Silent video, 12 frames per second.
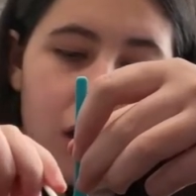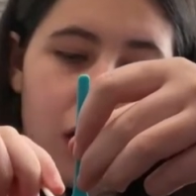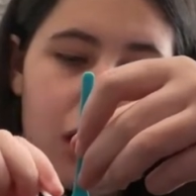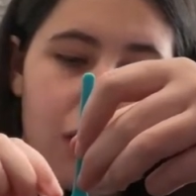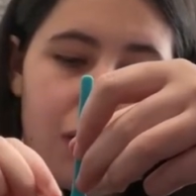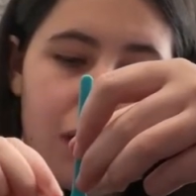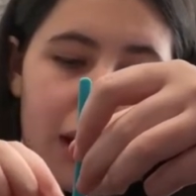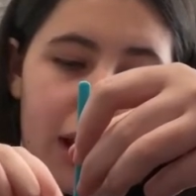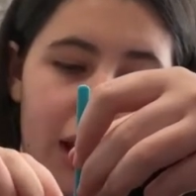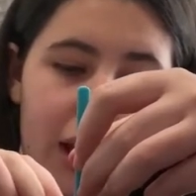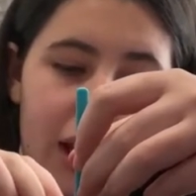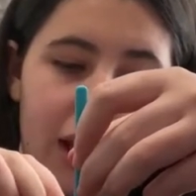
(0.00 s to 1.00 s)

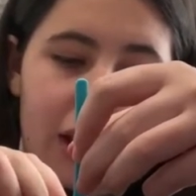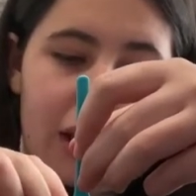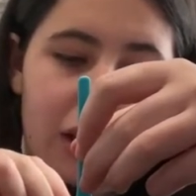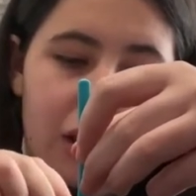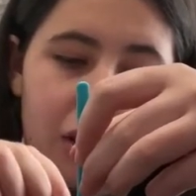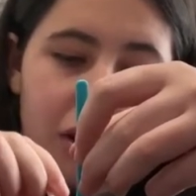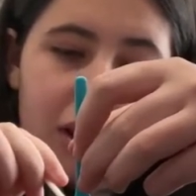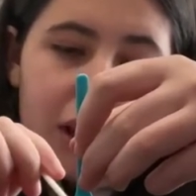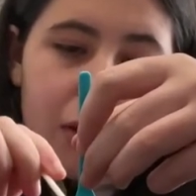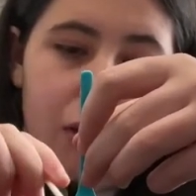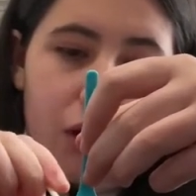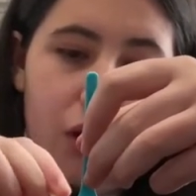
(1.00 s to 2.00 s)
Hopefully it turns
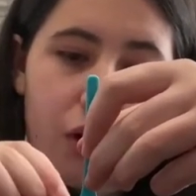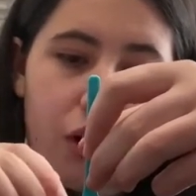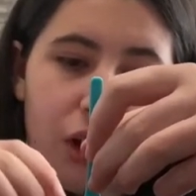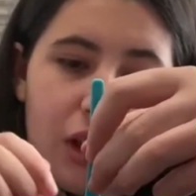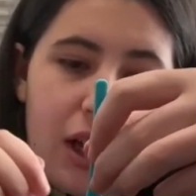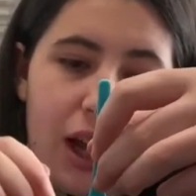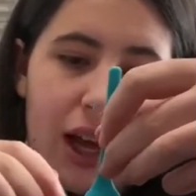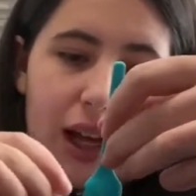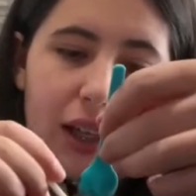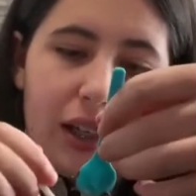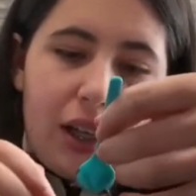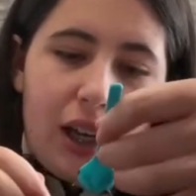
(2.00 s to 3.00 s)
out good
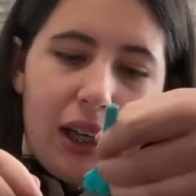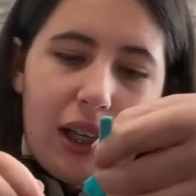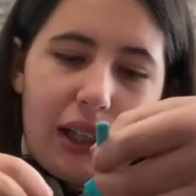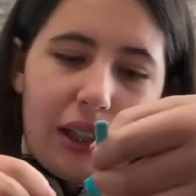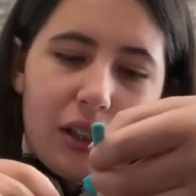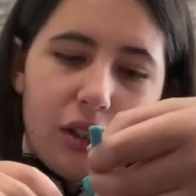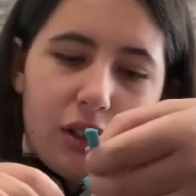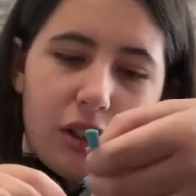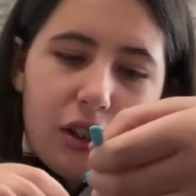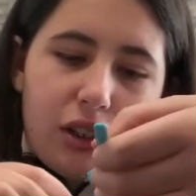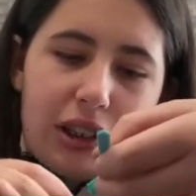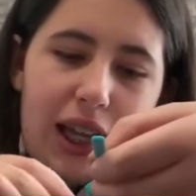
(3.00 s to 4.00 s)
and not like just
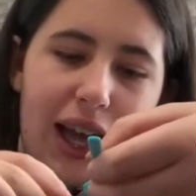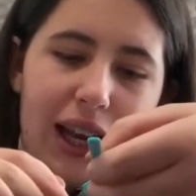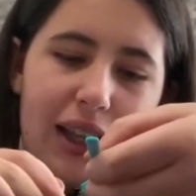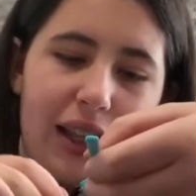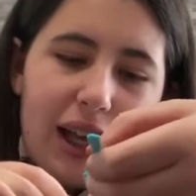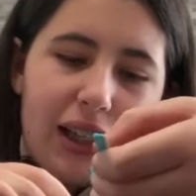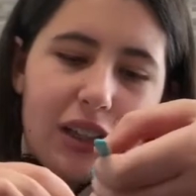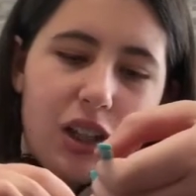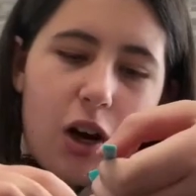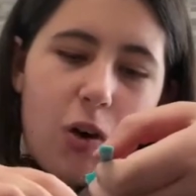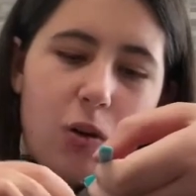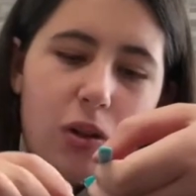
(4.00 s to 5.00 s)
Nutella that is
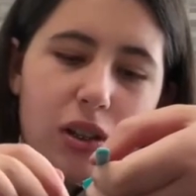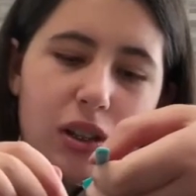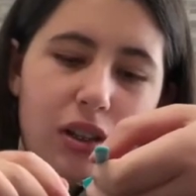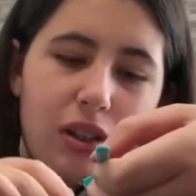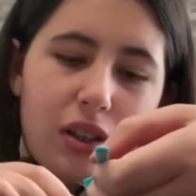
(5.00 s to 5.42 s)
cold.